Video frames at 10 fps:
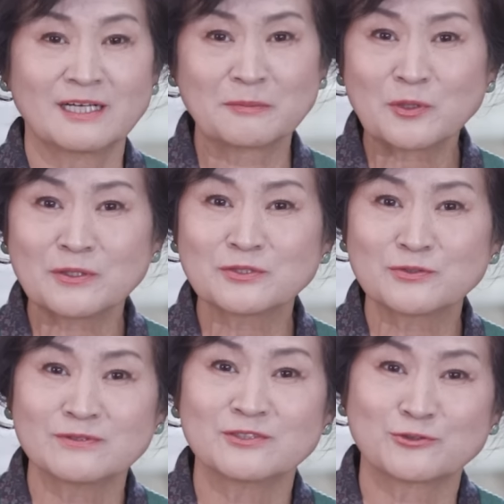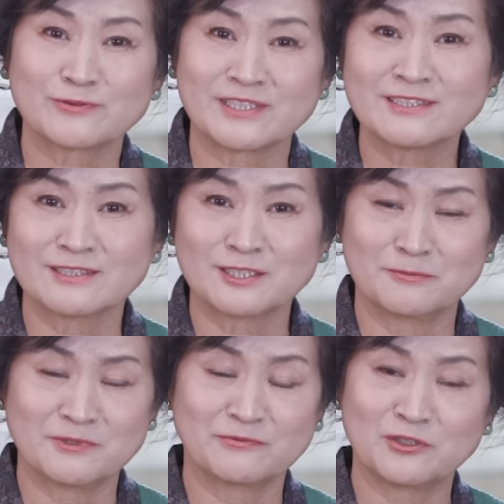I'm going to address
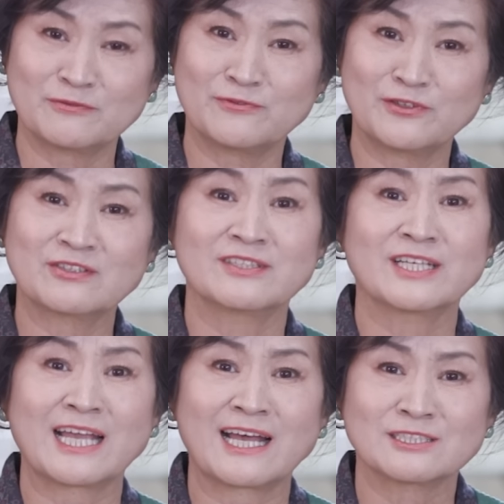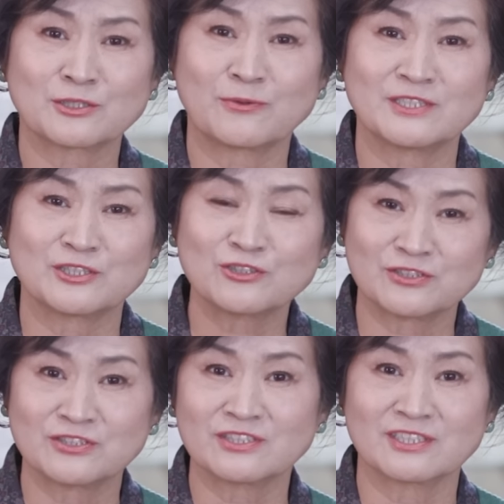some of your frequently asked
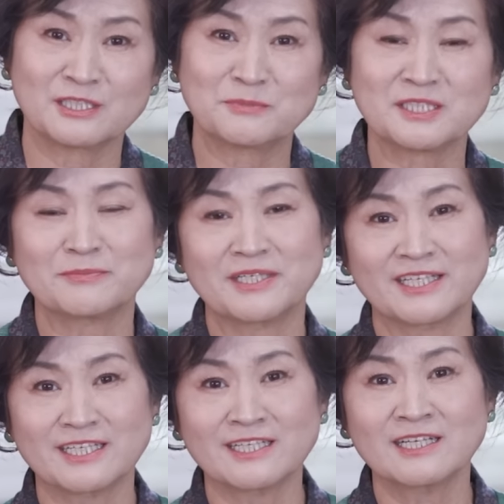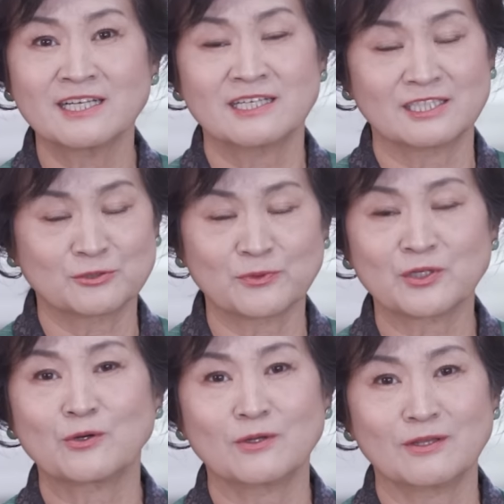questions on kimchi making as we
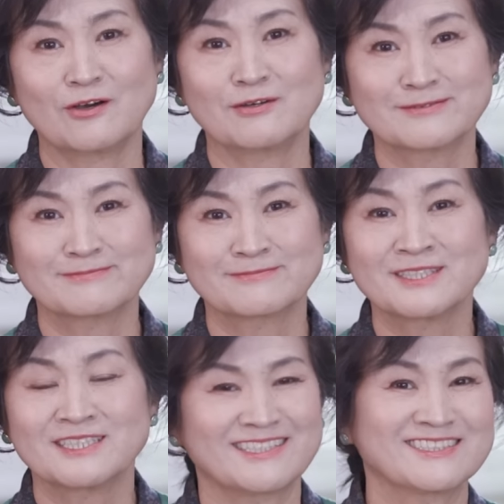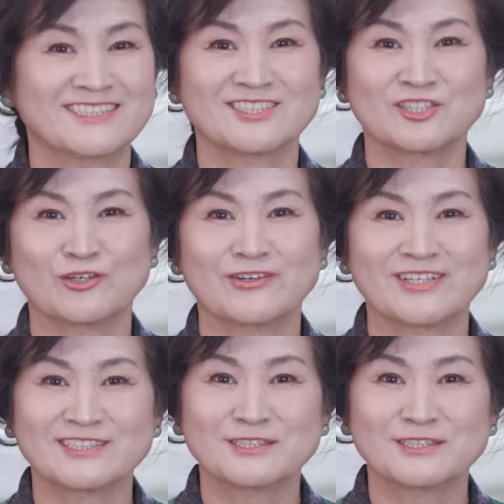go along. Let's get started.